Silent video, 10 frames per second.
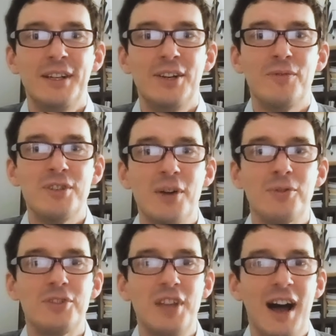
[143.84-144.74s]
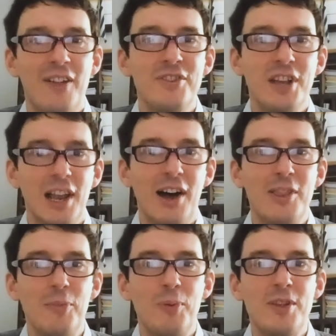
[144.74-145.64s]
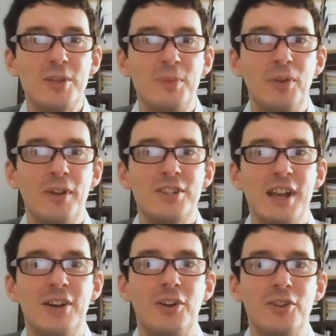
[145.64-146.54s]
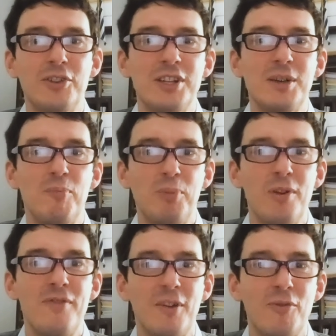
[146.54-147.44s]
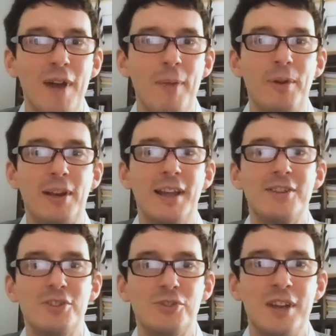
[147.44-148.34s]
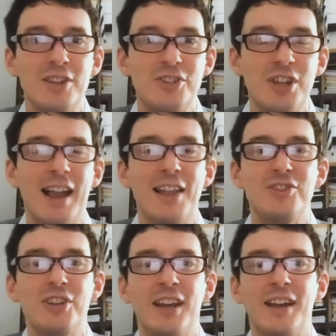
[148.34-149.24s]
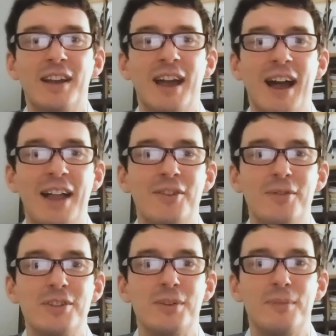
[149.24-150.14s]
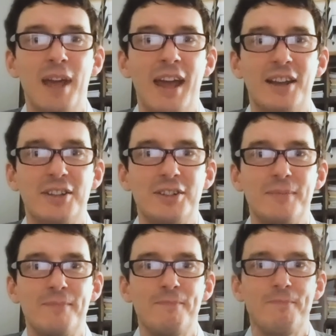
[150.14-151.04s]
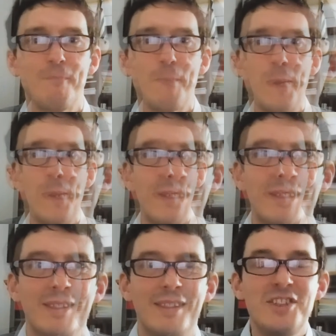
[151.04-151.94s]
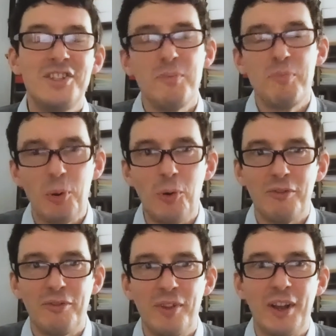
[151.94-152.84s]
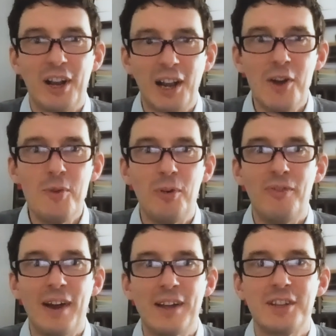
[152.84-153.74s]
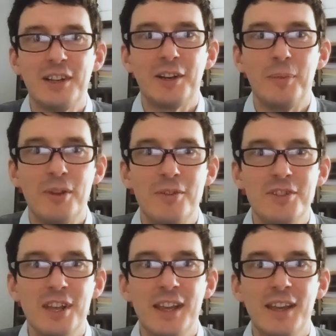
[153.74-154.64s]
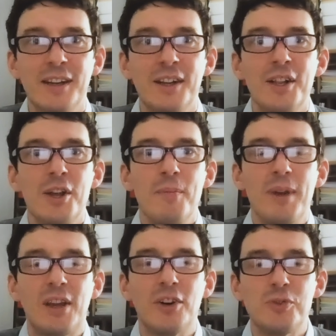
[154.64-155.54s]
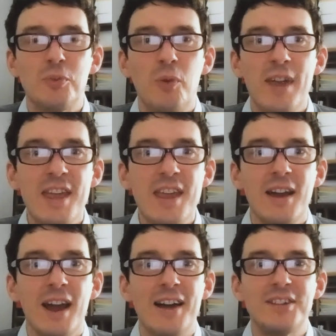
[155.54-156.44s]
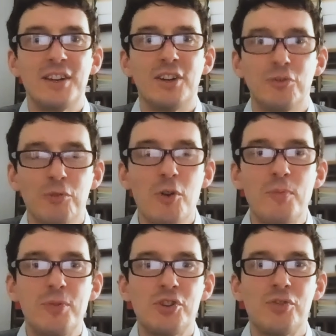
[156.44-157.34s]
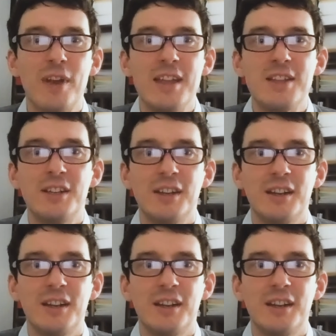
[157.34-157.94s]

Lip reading: Results that underline the principle that technology is improving rapidly to treat challenging aneurysm necks. This is important for the global vascular community because we as a group treat